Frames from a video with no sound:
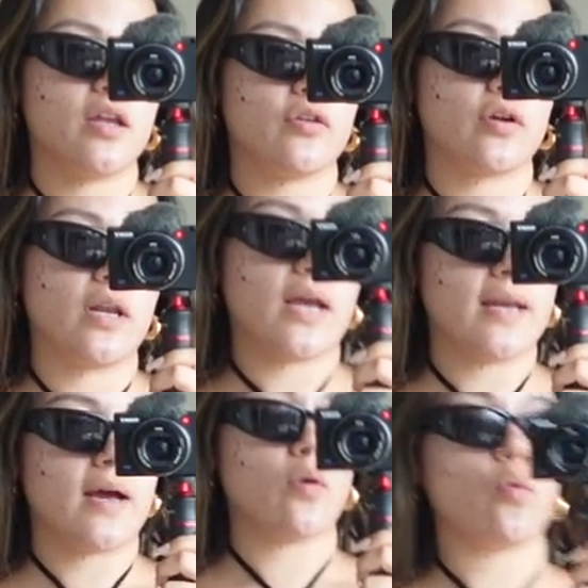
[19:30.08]
either a night
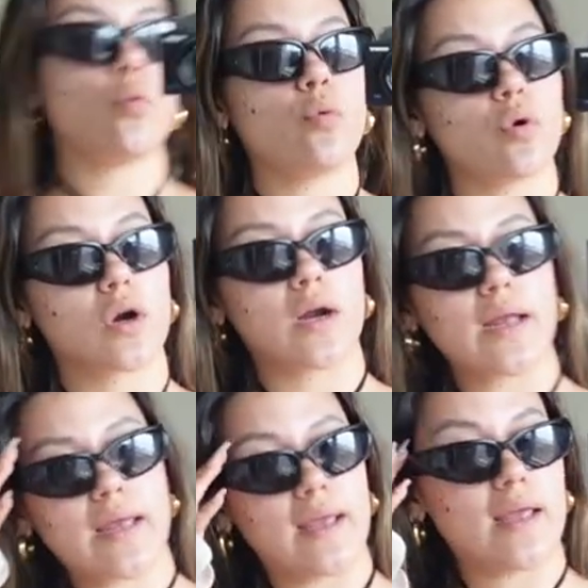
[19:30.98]
out or
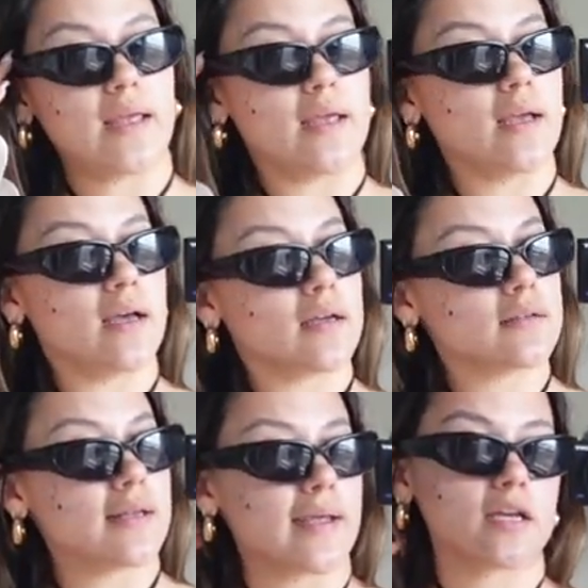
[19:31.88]
a
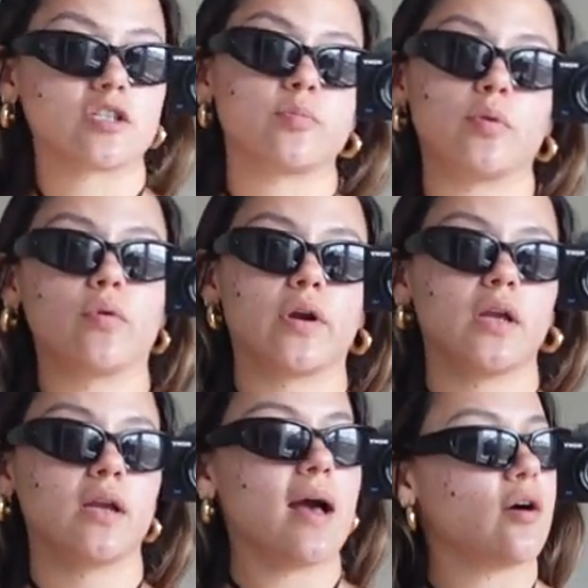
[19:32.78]
like
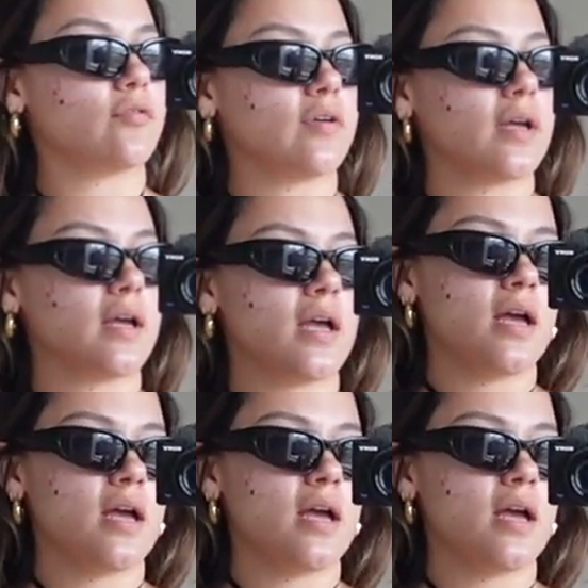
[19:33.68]
exploring outfit.